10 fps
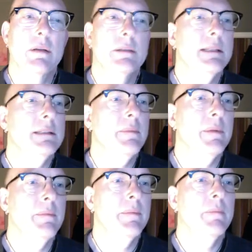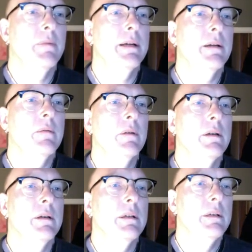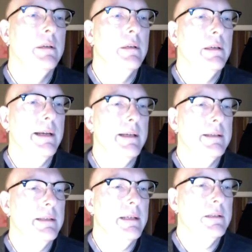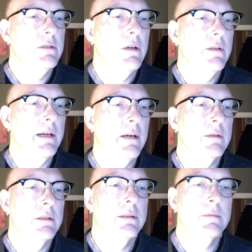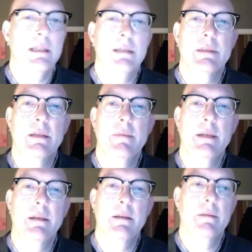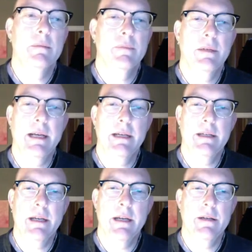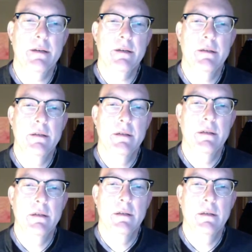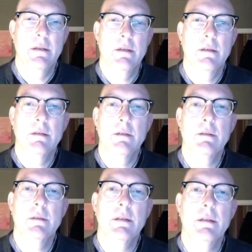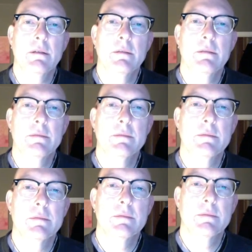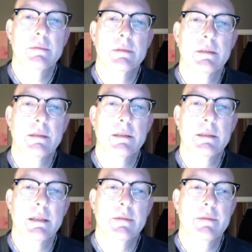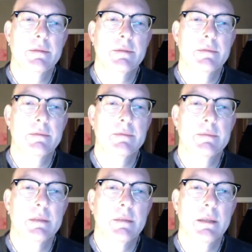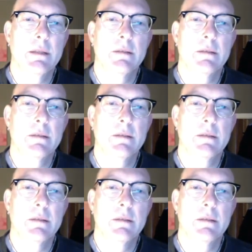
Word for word: tends to be a pretty good one, and uh, twelve hours sometimes can be pretty educational. You know, so you kind of come here,